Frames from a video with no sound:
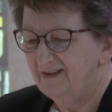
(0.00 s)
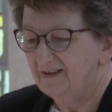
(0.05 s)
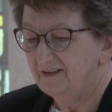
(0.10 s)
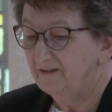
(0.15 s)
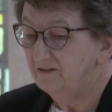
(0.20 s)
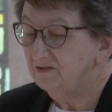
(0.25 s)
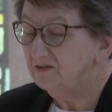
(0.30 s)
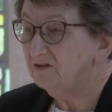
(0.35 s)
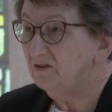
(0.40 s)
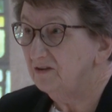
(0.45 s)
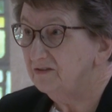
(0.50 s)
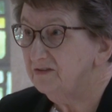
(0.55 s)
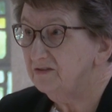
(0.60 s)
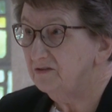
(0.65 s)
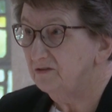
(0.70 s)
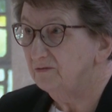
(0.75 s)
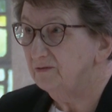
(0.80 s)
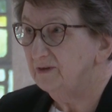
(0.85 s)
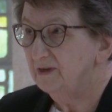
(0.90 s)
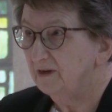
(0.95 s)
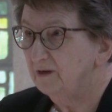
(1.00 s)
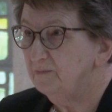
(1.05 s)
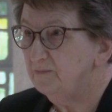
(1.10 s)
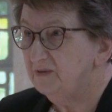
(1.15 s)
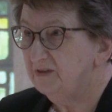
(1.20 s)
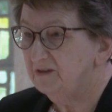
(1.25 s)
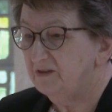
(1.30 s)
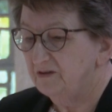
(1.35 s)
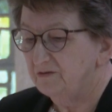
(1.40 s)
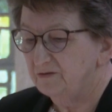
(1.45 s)
There's also an
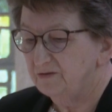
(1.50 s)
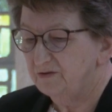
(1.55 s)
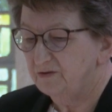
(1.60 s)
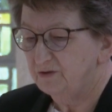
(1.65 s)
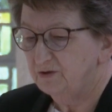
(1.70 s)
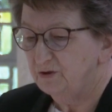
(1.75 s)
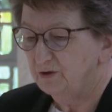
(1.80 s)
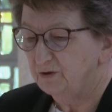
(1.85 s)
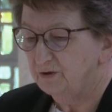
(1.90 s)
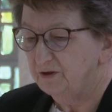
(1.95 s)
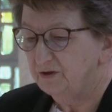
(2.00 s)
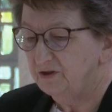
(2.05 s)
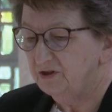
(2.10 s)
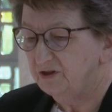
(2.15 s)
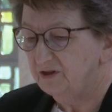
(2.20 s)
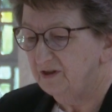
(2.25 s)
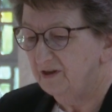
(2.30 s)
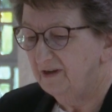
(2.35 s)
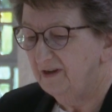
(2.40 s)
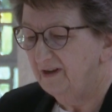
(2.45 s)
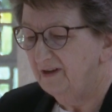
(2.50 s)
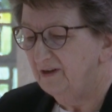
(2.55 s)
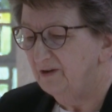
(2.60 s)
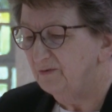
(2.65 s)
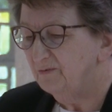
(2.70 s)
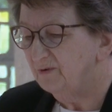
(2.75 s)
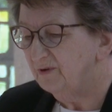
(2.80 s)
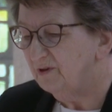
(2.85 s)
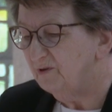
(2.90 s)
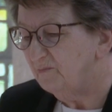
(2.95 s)
upstairs church
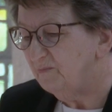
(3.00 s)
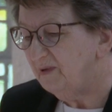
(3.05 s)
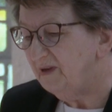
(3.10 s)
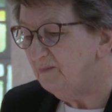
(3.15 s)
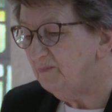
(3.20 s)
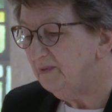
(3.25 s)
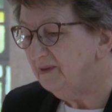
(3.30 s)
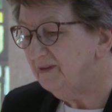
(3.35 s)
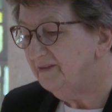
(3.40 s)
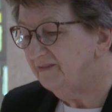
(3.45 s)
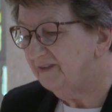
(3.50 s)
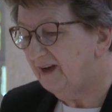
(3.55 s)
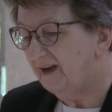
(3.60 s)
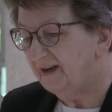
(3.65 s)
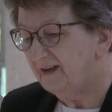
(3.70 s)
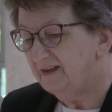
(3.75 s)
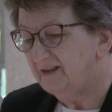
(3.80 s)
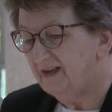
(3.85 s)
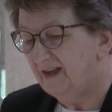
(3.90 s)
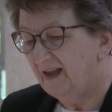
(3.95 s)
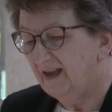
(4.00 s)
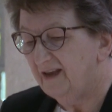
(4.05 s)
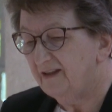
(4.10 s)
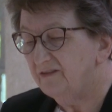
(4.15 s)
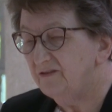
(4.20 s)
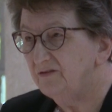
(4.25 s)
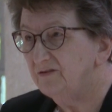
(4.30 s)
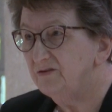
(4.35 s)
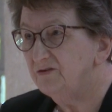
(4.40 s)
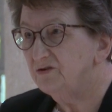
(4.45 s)
where the people of God
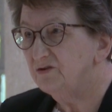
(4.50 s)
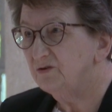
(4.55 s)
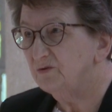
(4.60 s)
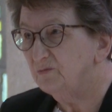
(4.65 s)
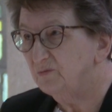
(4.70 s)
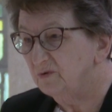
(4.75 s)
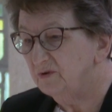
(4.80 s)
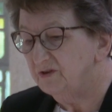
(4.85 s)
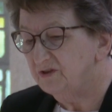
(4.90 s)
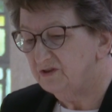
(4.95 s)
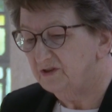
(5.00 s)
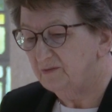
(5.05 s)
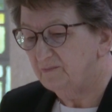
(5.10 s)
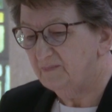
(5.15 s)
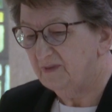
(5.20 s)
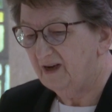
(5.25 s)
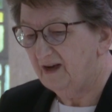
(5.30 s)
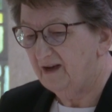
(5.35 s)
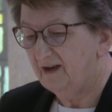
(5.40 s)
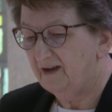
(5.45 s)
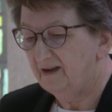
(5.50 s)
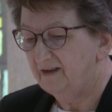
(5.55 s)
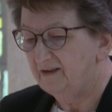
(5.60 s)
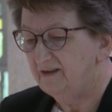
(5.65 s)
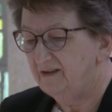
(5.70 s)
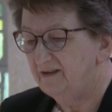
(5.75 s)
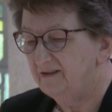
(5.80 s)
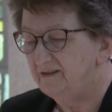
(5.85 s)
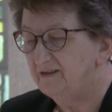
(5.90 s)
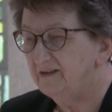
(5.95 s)
gather to worship God
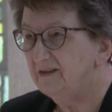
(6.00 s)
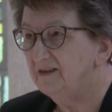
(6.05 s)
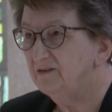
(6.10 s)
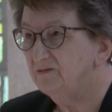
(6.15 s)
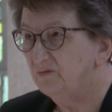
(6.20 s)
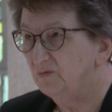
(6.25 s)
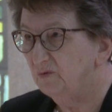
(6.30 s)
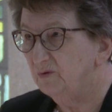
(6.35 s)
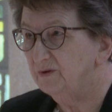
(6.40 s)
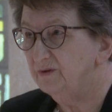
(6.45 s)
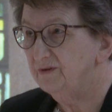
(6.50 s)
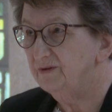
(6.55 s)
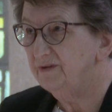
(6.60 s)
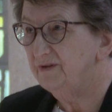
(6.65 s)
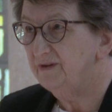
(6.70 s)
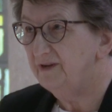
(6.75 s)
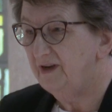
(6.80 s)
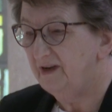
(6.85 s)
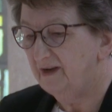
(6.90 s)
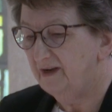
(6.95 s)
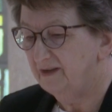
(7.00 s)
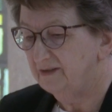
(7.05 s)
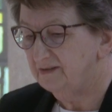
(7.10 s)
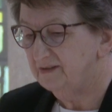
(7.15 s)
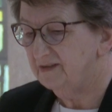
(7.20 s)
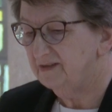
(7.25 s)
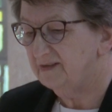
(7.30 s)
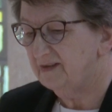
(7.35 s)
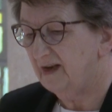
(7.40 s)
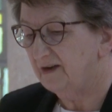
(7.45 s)
in word and
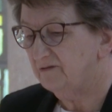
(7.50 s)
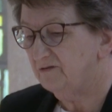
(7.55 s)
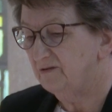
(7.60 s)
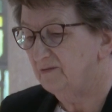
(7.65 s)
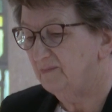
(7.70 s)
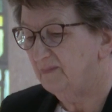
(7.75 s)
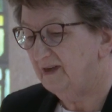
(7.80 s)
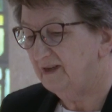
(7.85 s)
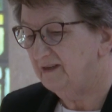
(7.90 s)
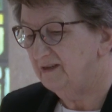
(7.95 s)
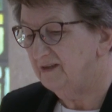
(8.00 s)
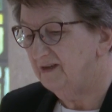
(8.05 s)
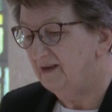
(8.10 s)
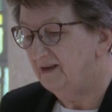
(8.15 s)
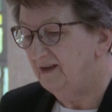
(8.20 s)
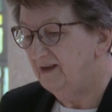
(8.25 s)
sacrament,